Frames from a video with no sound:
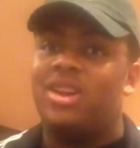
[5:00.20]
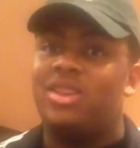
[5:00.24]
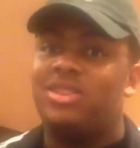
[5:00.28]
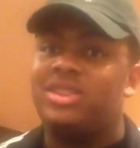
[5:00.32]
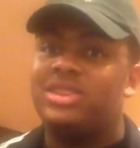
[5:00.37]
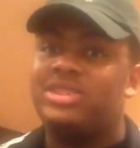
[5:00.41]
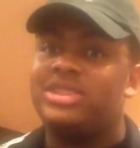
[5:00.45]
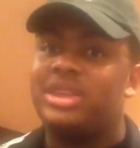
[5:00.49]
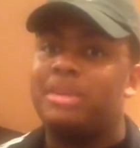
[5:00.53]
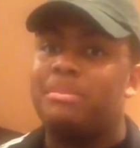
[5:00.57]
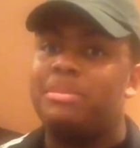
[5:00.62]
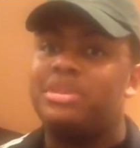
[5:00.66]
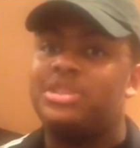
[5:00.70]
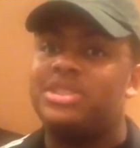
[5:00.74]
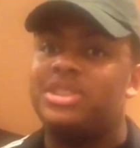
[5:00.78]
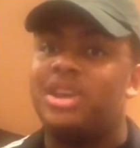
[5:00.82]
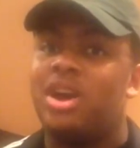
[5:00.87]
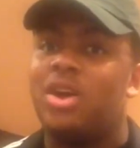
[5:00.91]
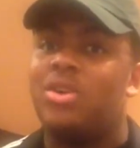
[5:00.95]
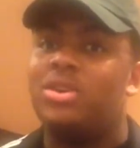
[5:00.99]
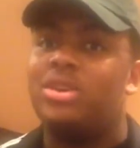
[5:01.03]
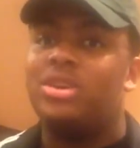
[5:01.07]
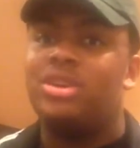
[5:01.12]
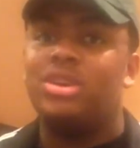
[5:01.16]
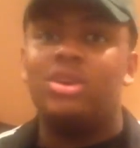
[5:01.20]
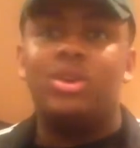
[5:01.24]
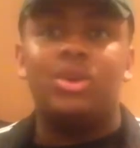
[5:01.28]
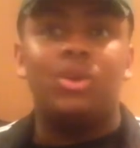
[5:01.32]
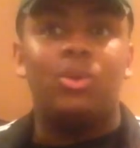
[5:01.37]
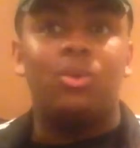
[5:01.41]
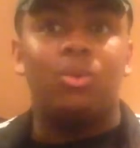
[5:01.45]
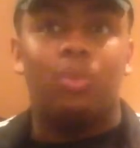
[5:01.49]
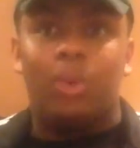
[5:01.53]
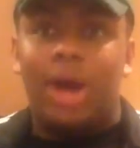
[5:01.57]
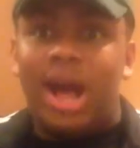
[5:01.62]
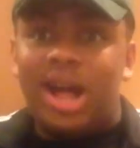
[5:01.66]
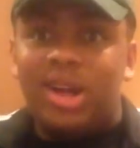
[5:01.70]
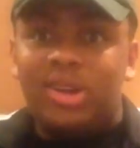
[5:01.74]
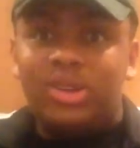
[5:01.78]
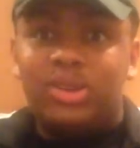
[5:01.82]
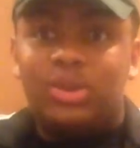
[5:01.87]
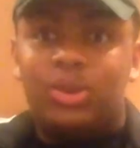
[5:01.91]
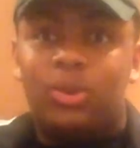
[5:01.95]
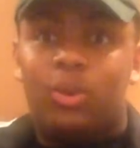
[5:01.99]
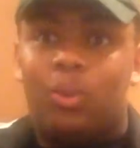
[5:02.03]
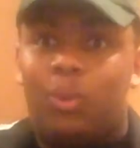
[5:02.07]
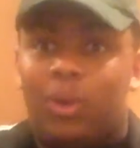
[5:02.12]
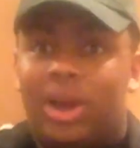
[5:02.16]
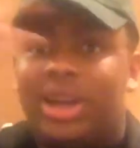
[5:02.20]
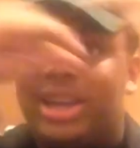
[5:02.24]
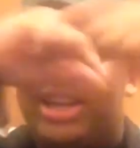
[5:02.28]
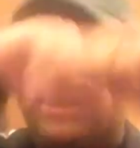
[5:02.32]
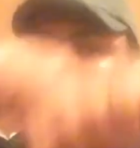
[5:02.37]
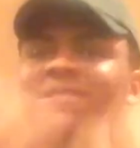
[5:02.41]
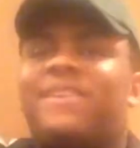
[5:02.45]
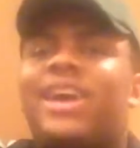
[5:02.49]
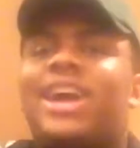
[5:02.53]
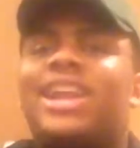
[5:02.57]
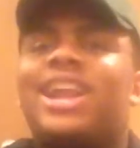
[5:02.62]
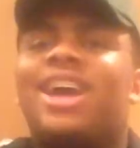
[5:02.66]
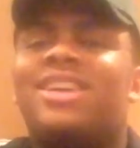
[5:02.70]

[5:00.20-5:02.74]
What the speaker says: on this episode? Well, we're gonna find